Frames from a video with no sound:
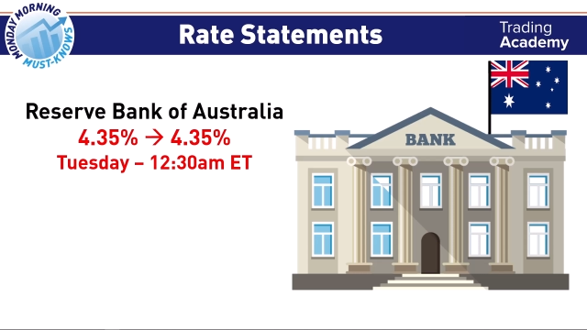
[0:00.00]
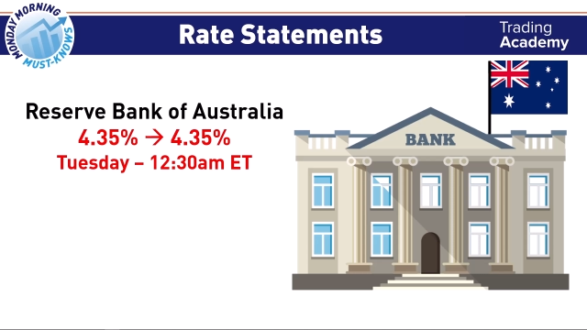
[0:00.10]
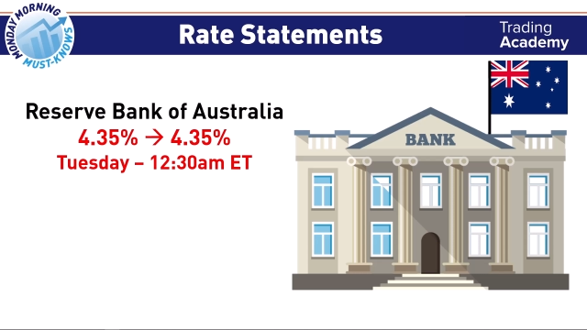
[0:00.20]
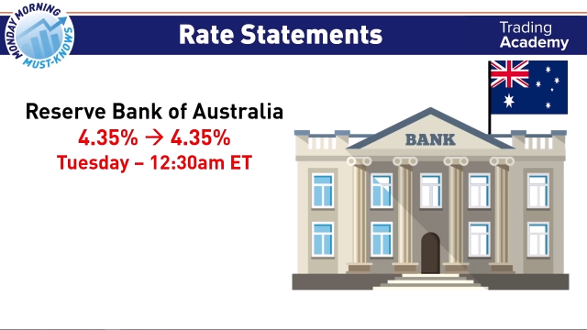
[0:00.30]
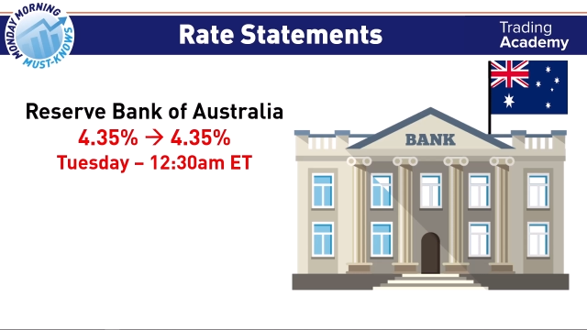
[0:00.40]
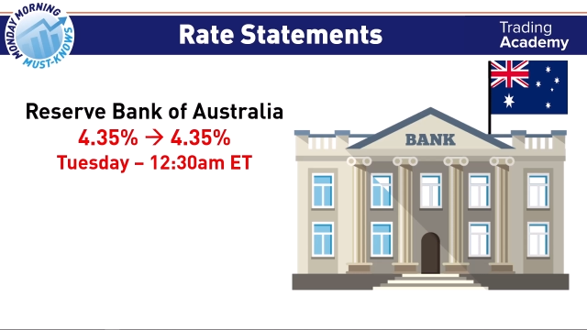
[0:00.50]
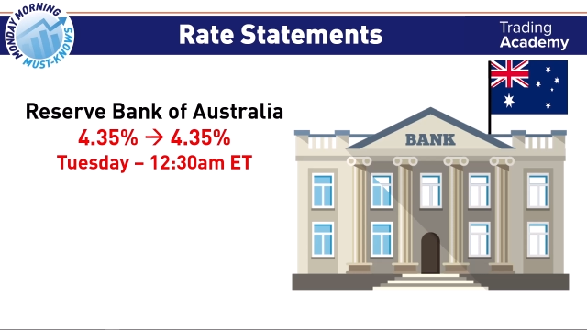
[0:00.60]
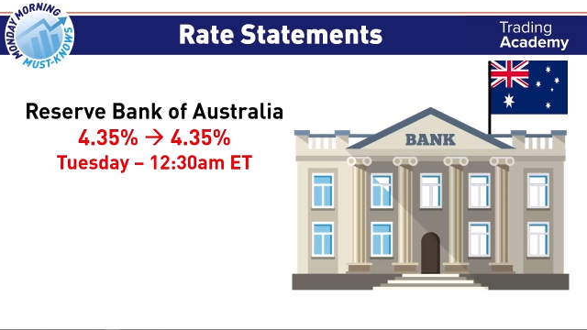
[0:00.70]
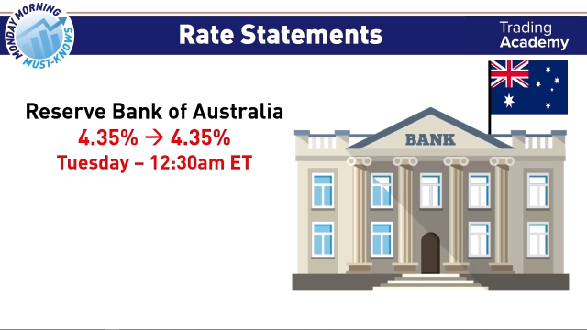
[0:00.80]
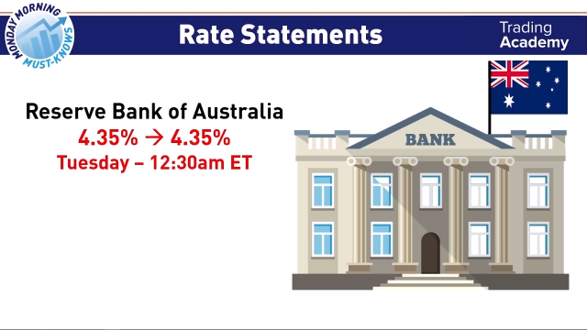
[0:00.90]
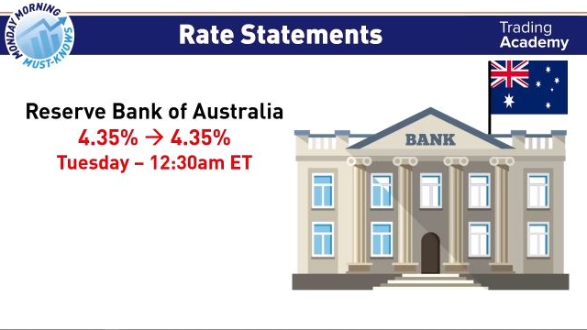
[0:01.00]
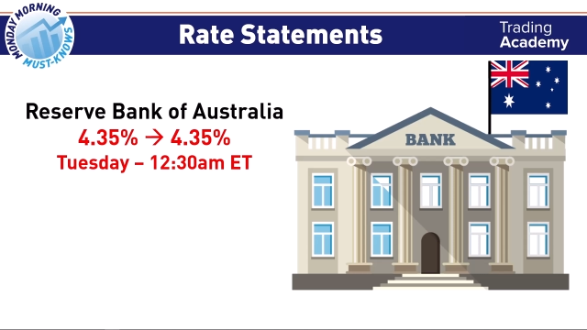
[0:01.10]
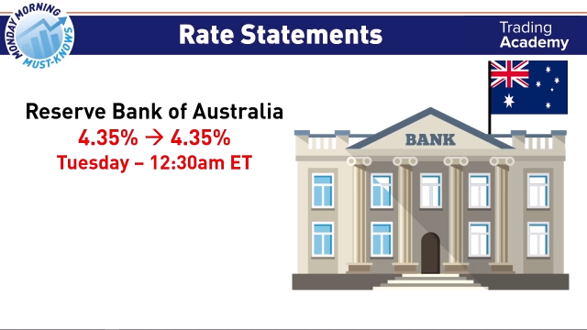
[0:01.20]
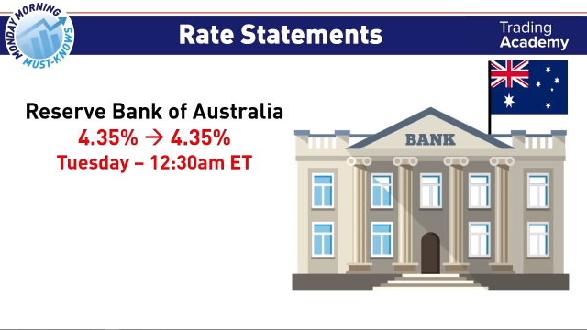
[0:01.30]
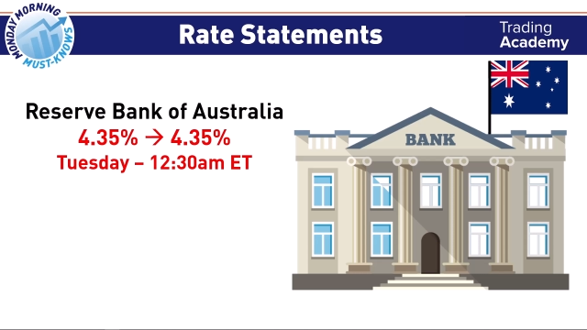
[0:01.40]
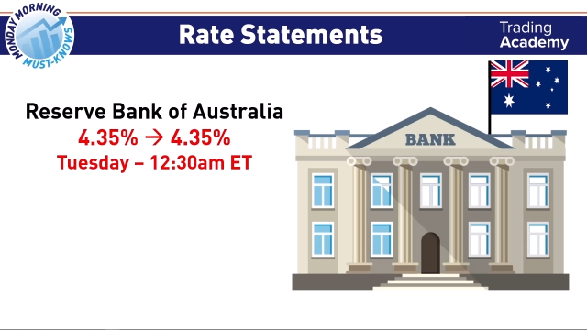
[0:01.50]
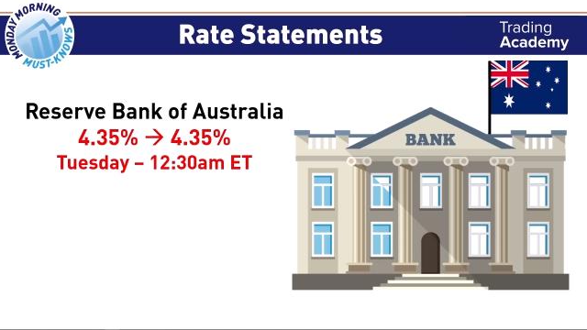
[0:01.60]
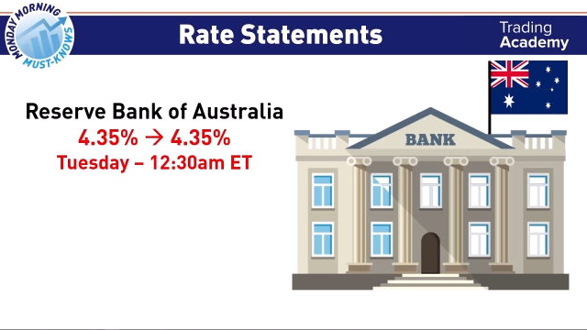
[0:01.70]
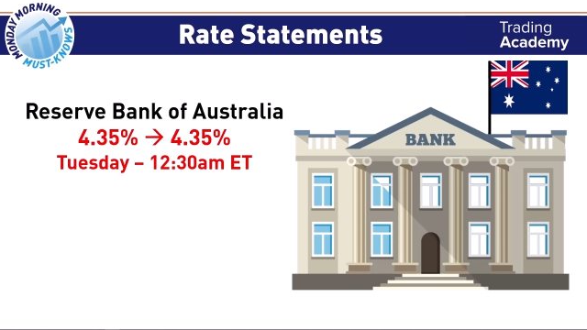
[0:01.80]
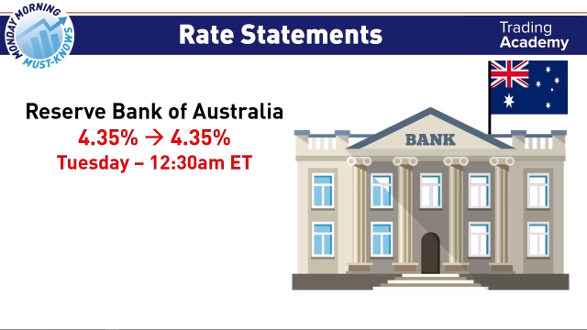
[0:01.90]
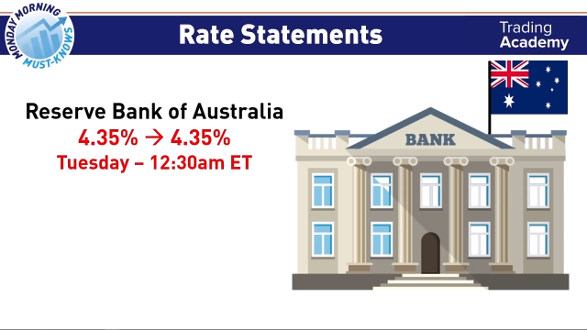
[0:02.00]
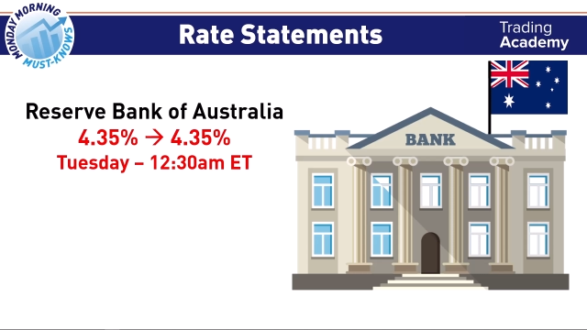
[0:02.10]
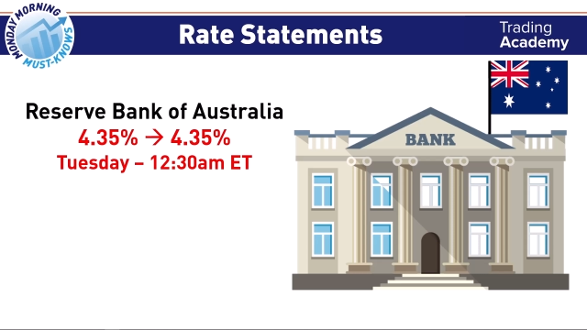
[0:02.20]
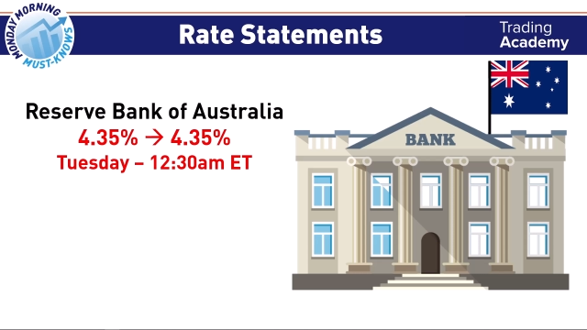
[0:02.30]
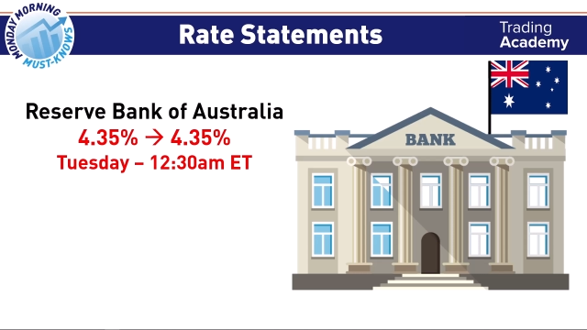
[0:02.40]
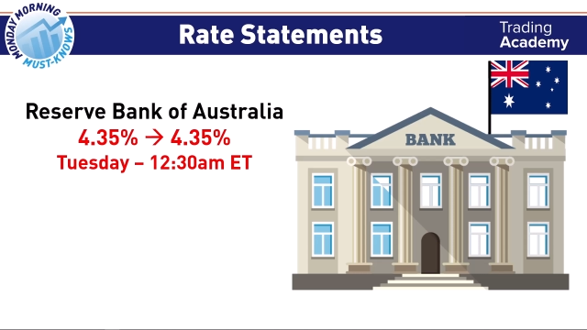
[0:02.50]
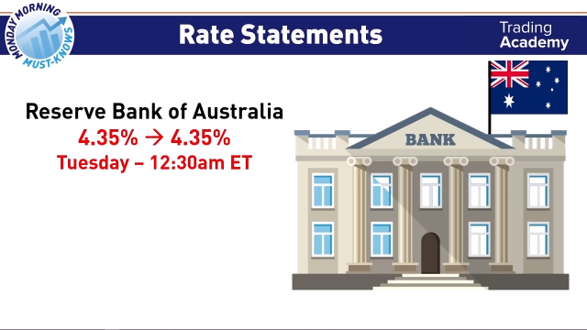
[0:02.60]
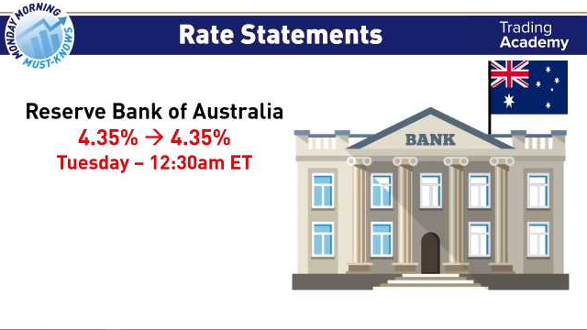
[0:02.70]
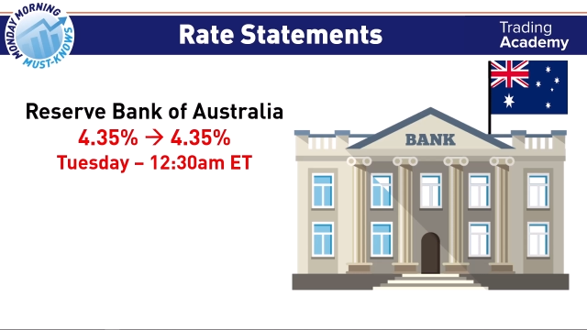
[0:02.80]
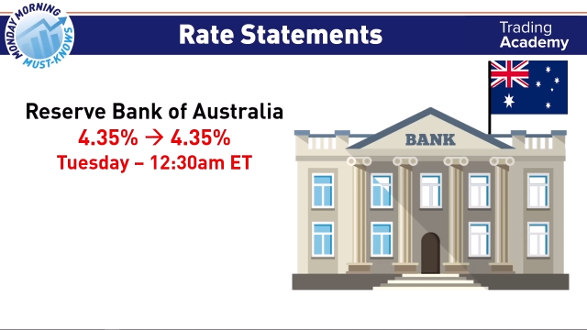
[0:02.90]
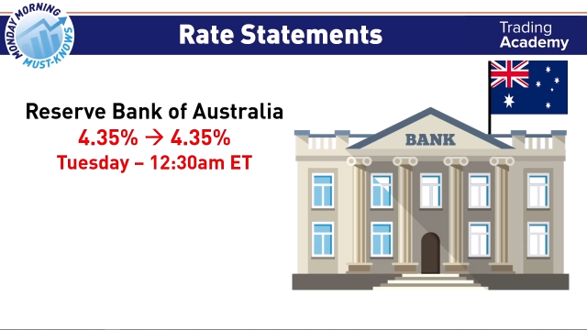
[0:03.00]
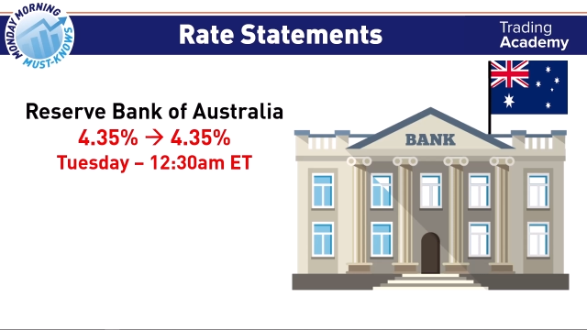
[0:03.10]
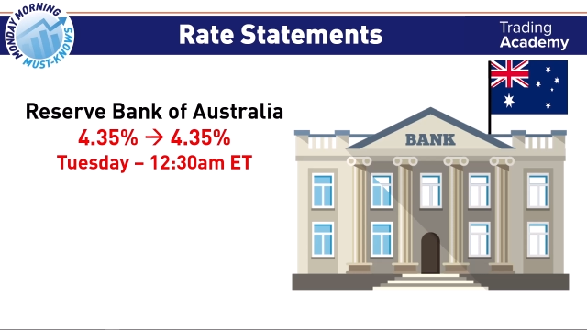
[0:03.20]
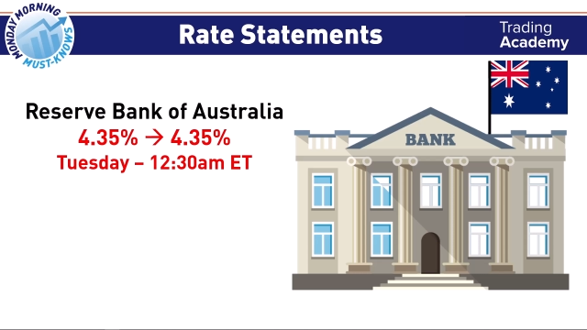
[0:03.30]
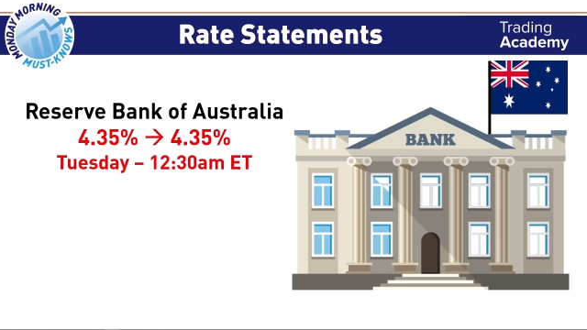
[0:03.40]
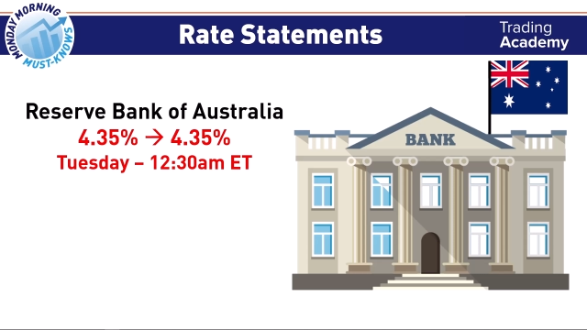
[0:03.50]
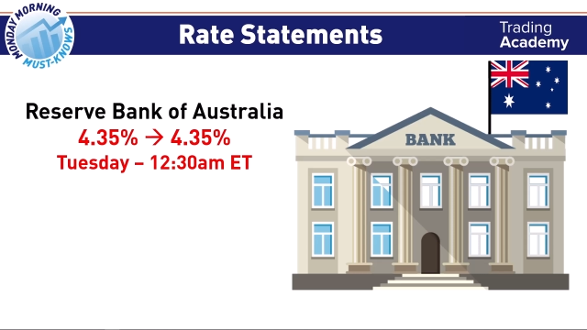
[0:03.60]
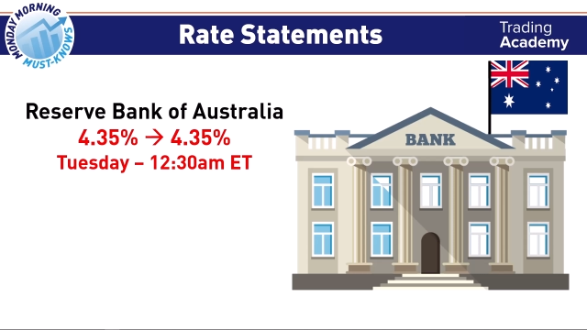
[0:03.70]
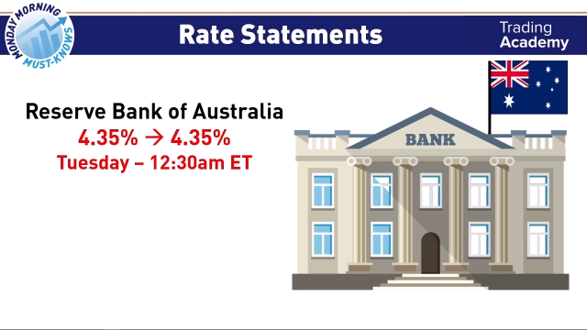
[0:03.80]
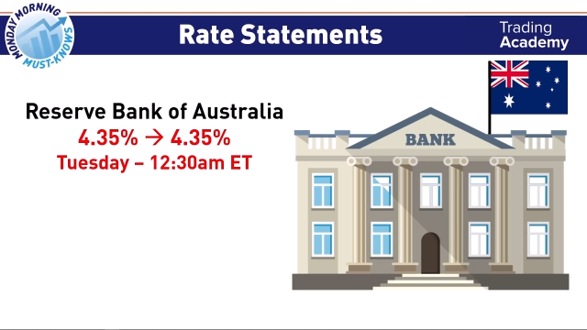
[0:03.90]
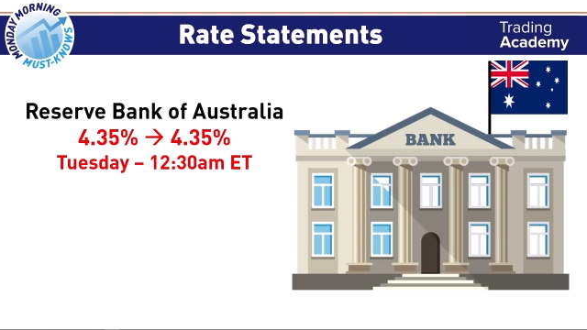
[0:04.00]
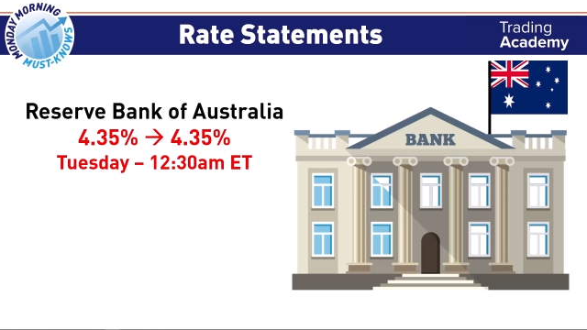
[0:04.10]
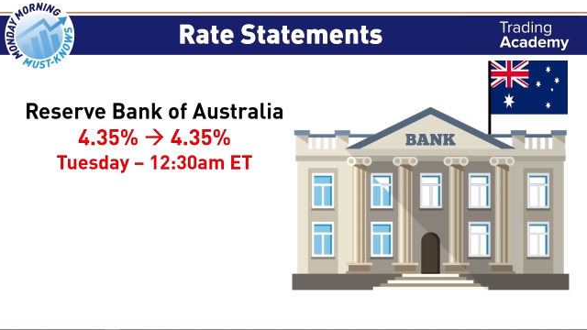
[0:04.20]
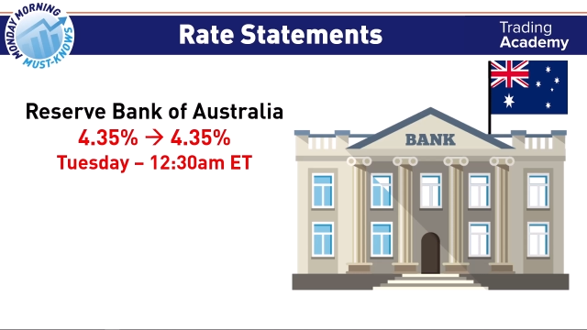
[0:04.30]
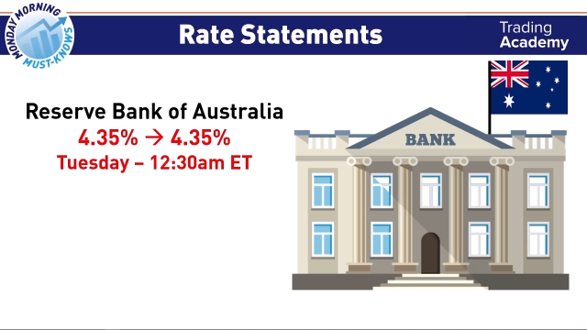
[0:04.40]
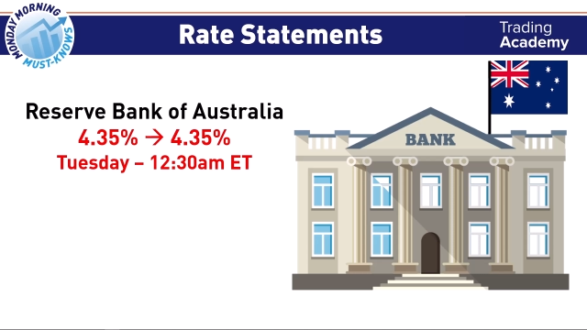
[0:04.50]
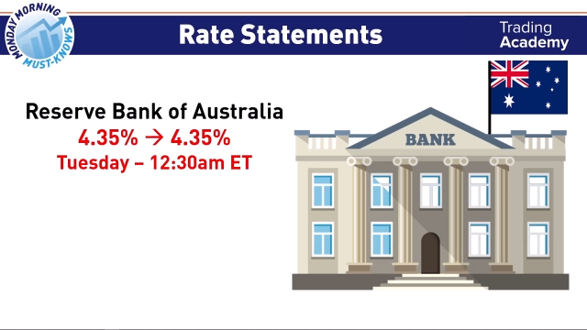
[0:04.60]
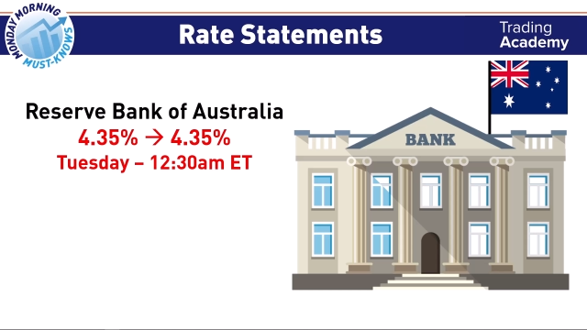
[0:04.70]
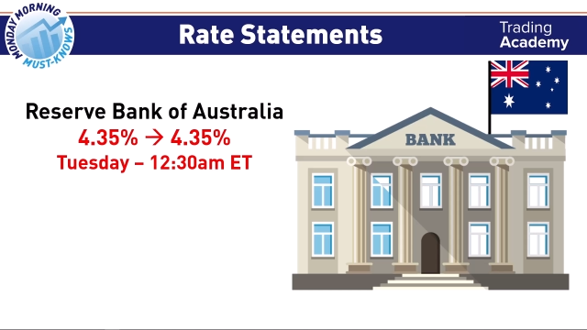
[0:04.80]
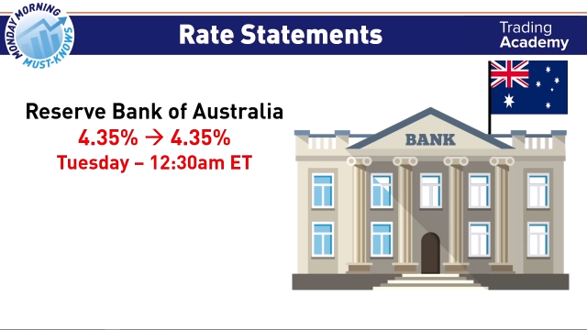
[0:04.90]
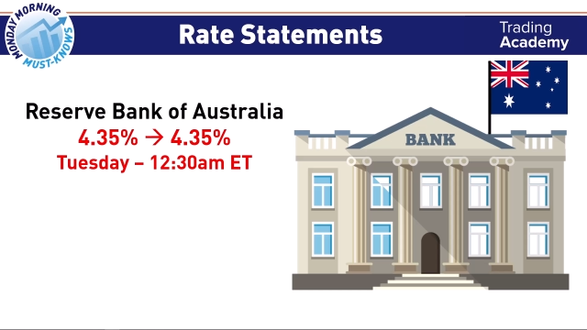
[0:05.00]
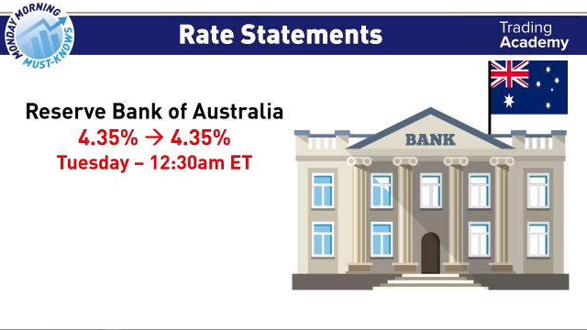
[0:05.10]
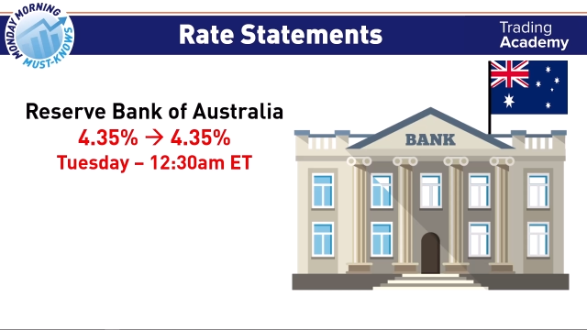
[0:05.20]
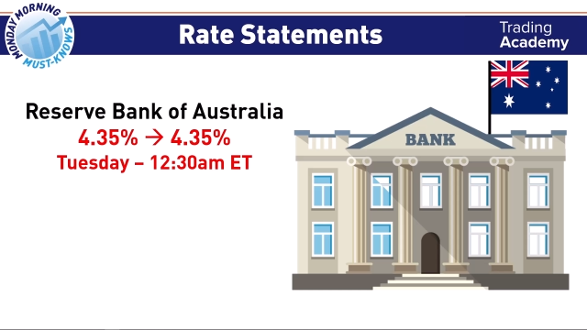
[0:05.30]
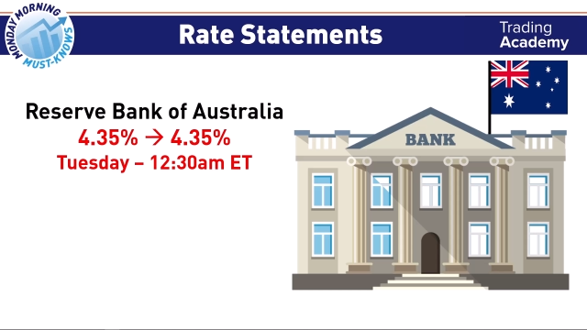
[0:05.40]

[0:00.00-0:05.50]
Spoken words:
[unreadable: no face in view]